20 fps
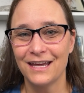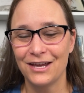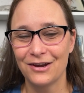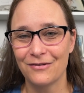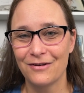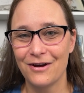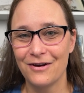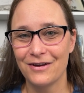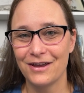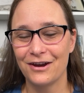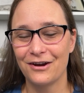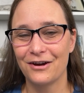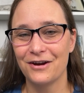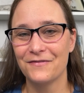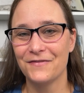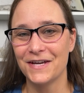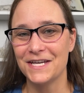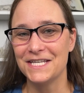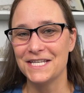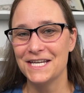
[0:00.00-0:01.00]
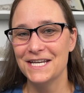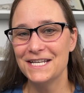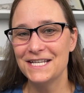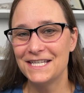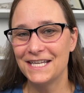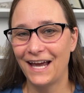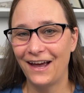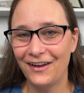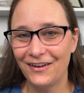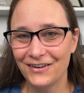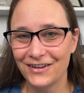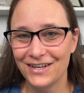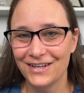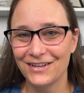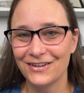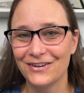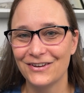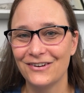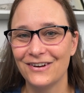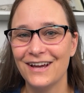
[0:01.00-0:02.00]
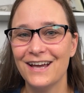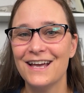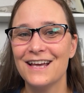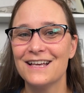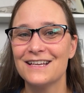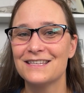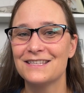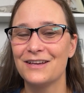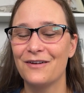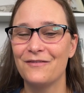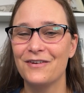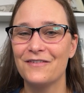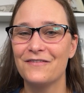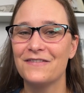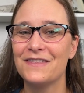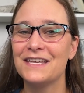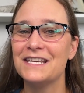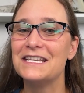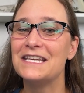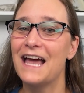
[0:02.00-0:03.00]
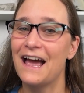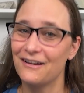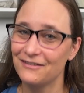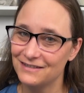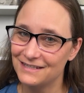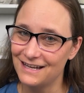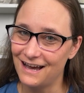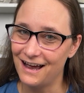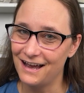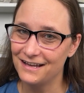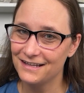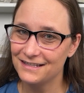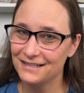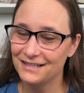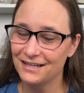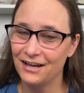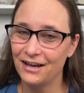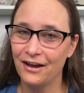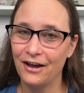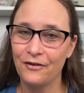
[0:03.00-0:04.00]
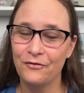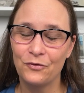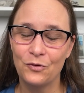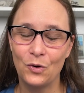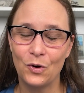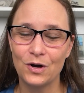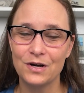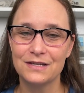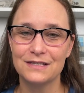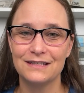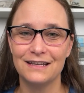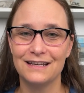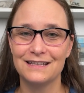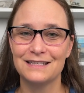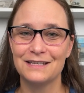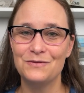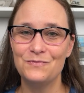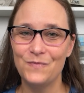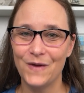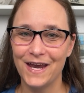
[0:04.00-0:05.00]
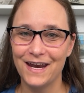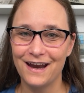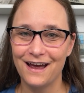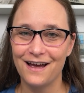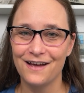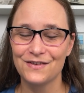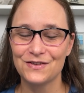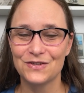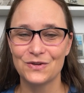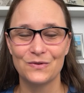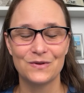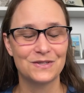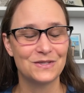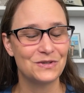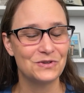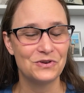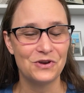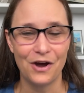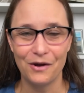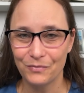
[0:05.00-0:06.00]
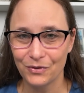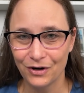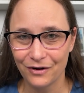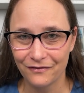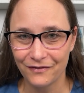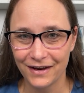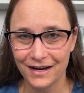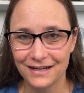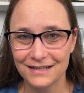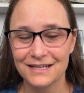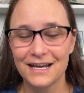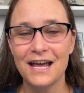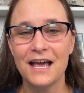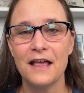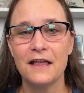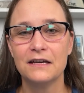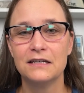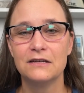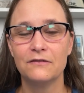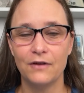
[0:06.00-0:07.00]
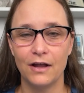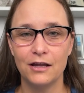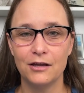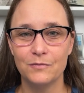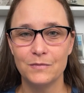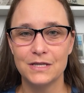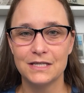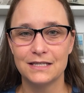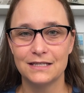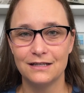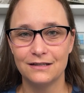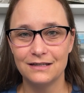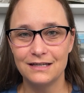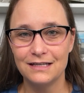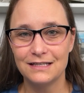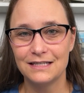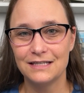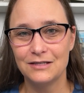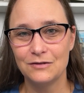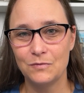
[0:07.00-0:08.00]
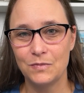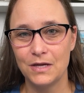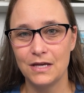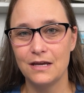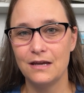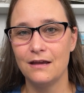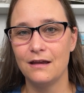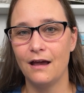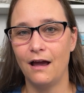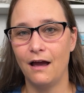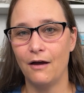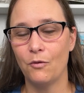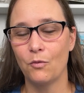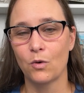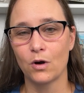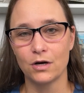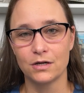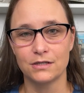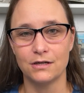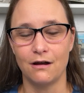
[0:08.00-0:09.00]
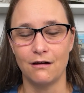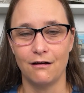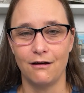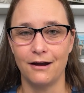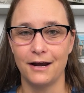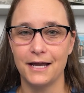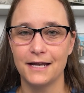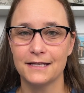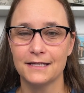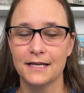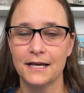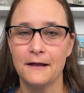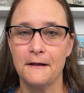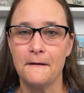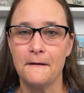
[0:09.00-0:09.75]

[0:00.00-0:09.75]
hero here if I didn't tell you some of the downsides. Of course, it's in beta, so it's not perfect. Development still needs to be uh, worked on on it.